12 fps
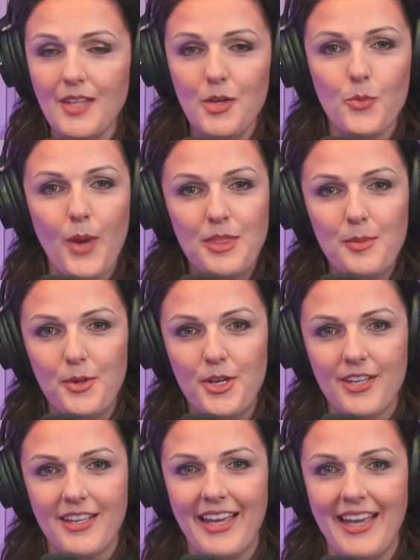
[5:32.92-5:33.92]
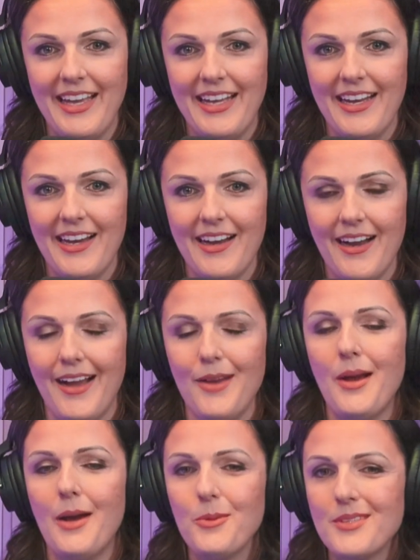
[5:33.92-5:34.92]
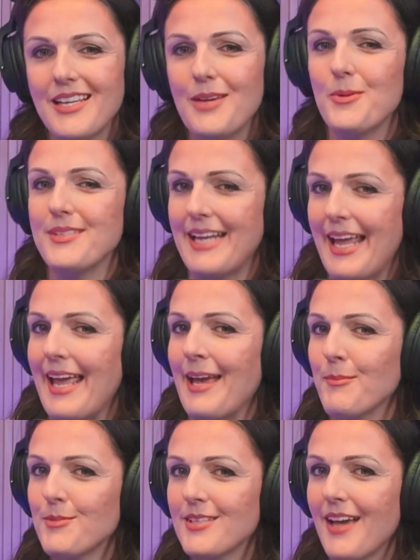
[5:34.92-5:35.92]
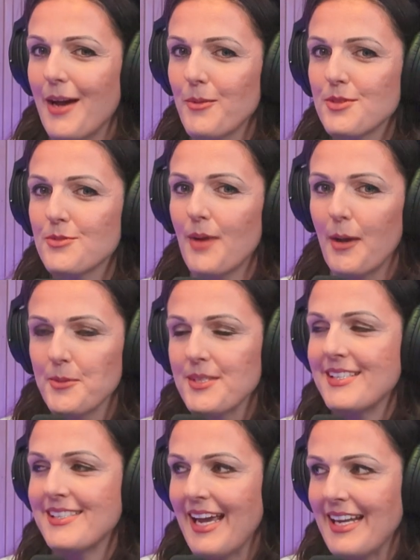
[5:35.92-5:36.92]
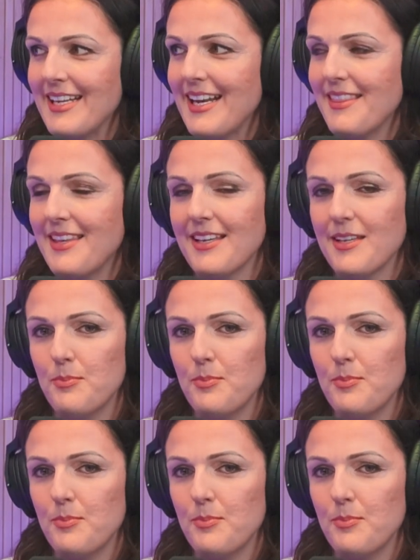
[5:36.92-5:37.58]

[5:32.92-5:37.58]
read the book and I, I would say I wasn't amped. I was I was excited. I think